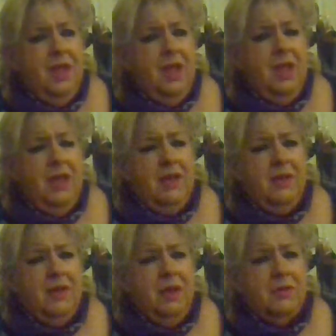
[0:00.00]

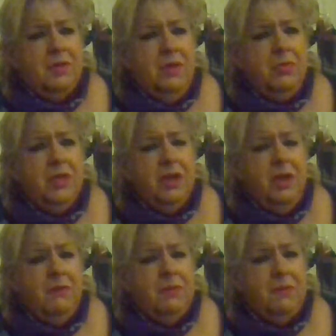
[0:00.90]
And I was able to get
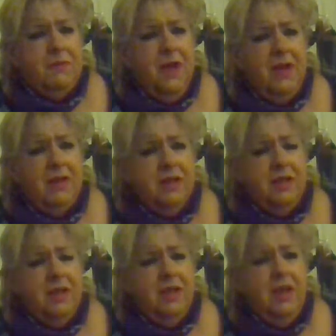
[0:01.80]
off it
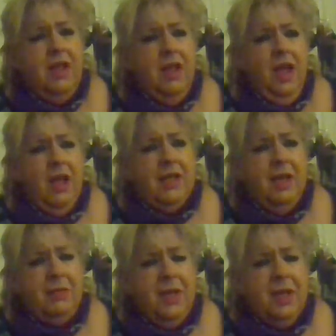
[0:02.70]
finally. I
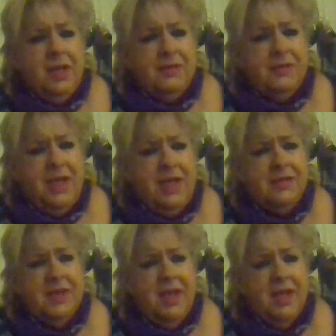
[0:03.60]
got back on
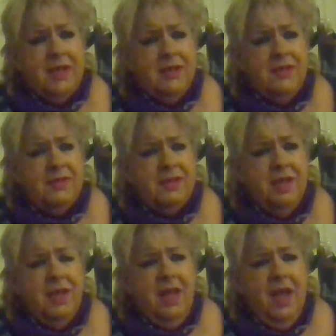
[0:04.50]
Zantac because
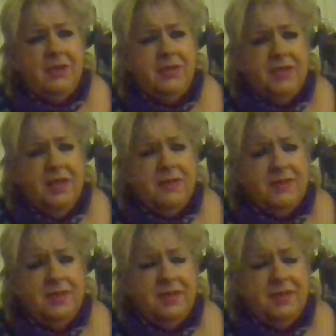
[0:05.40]
I just had the
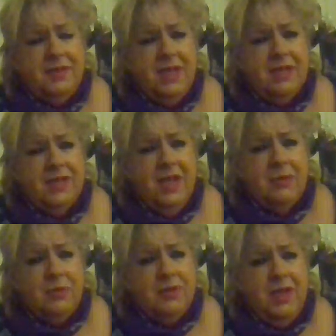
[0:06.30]
sense that Zantac
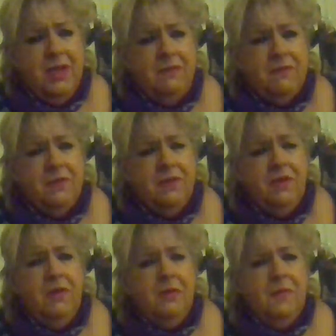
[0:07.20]
was safe, and
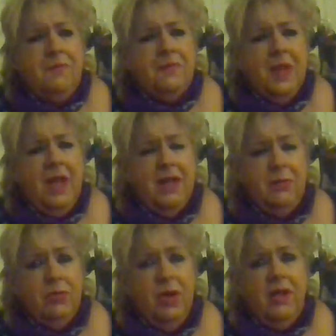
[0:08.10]
I
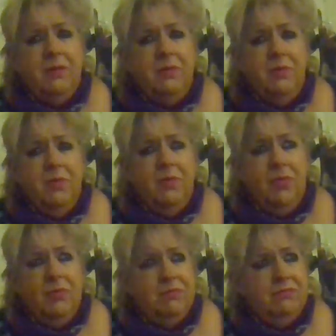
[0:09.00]
had read
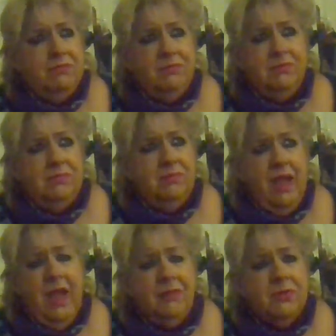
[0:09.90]

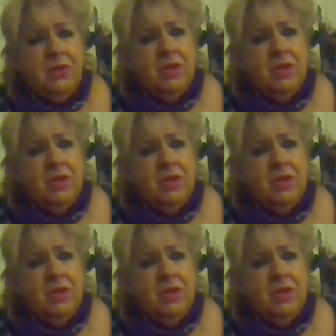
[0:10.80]
after